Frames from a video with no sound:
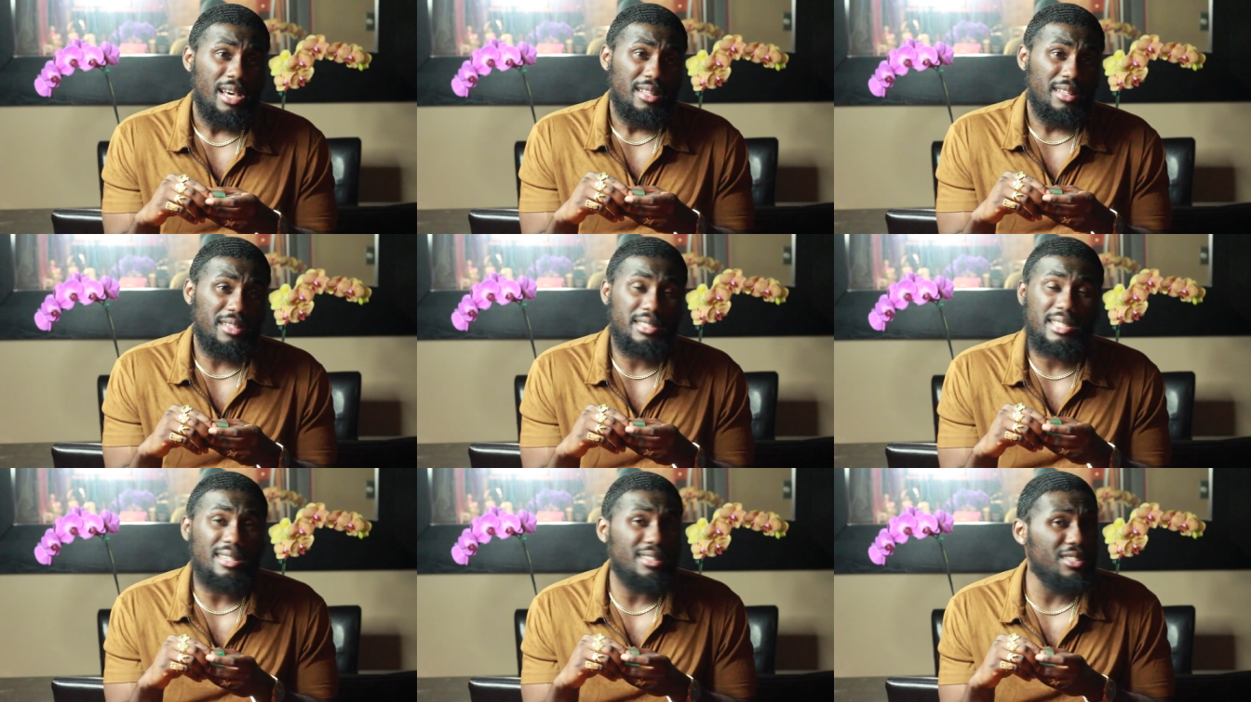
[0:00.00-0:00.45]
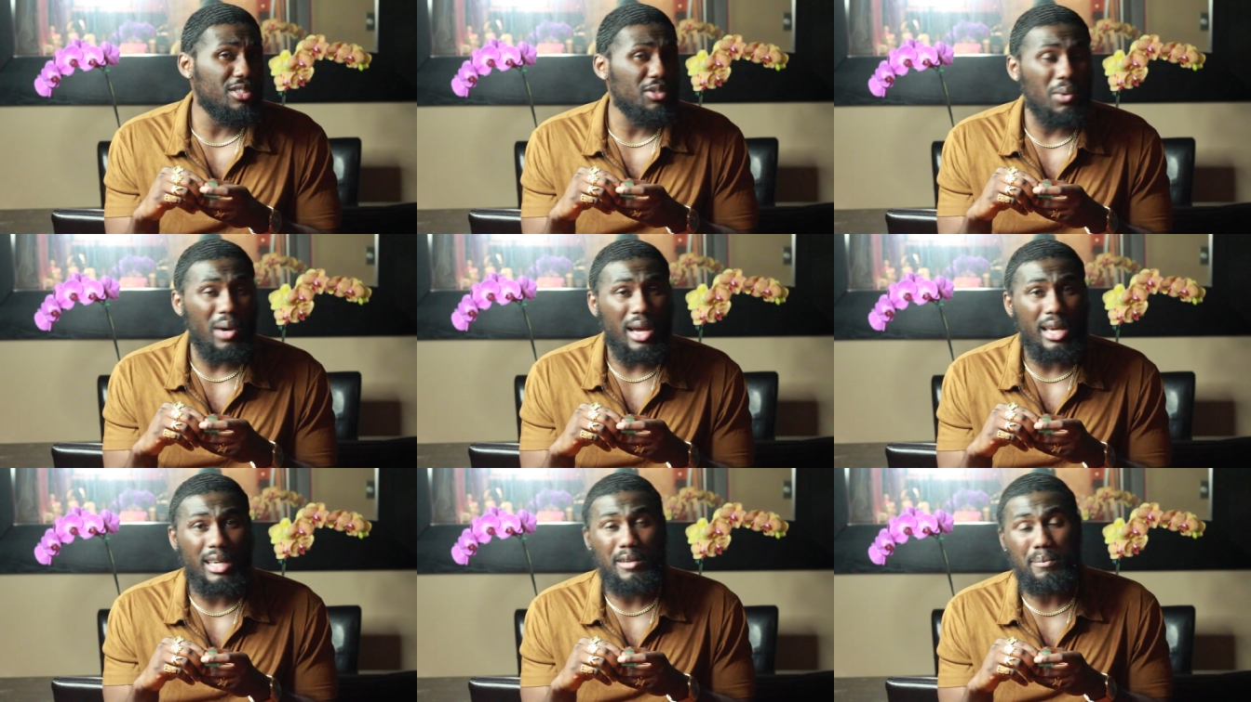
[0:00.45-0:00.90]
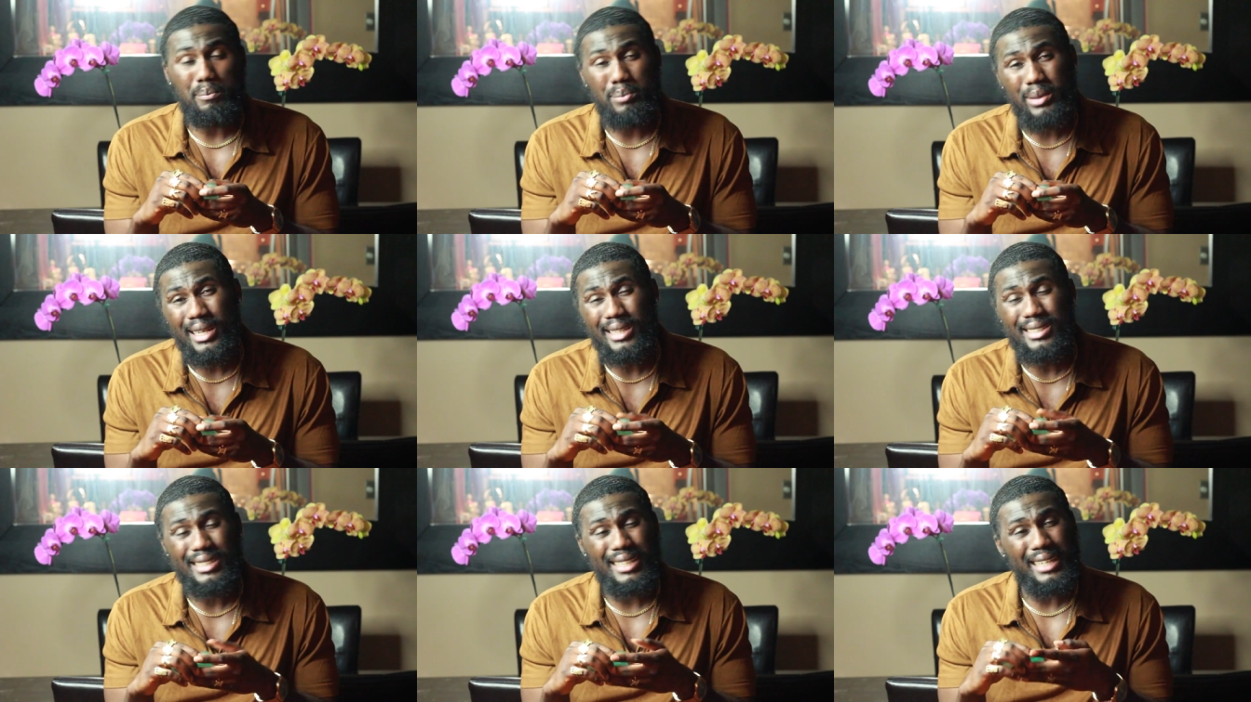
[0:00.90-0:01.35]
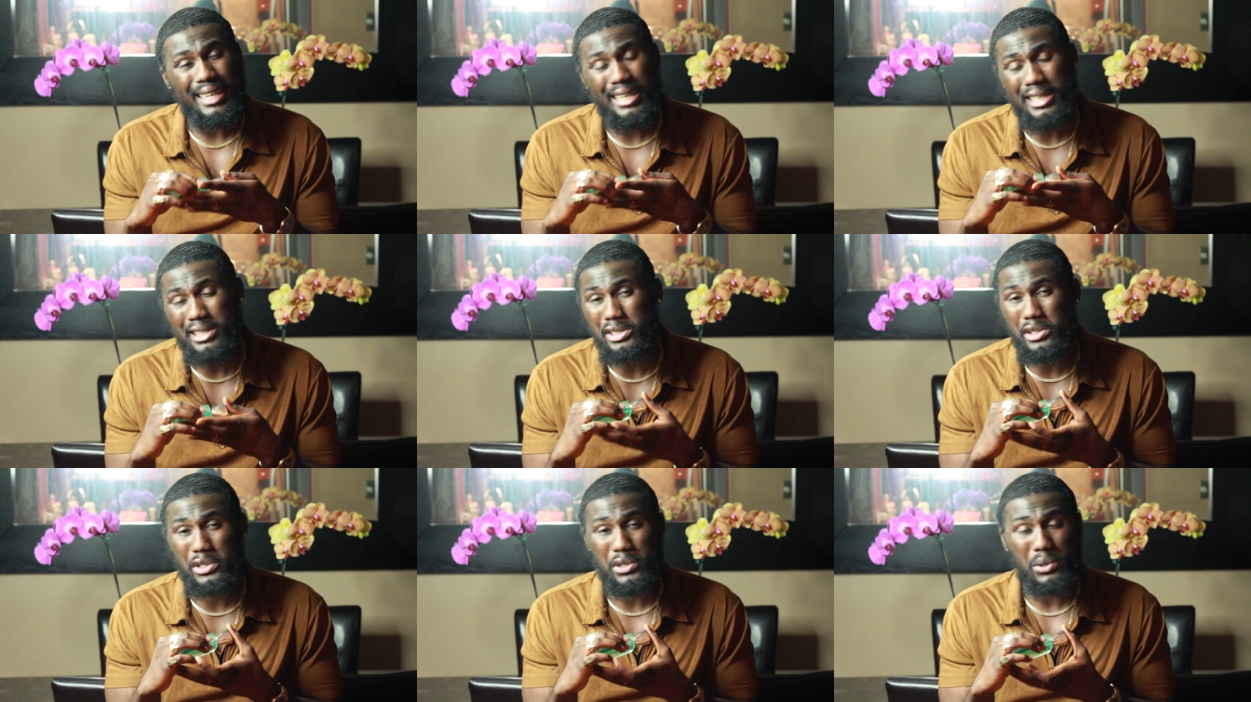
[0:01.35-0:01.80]
the scent is quite complex and
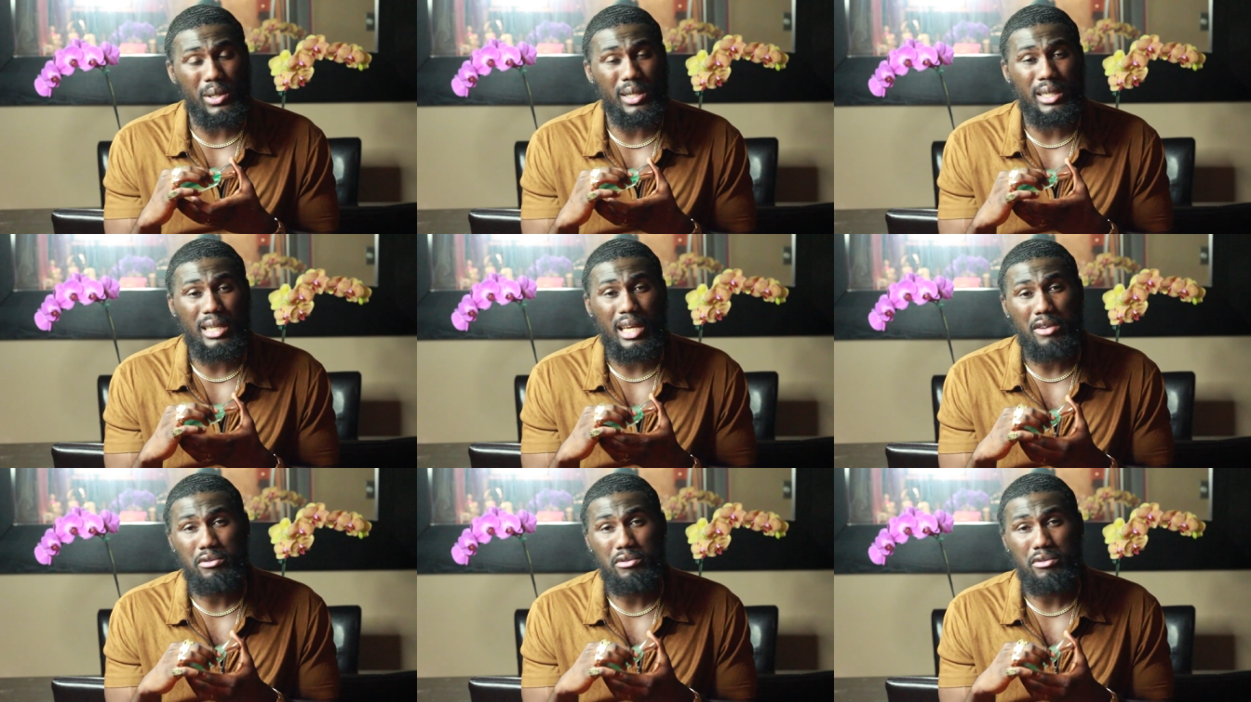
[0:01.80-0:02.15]
I enjoy it.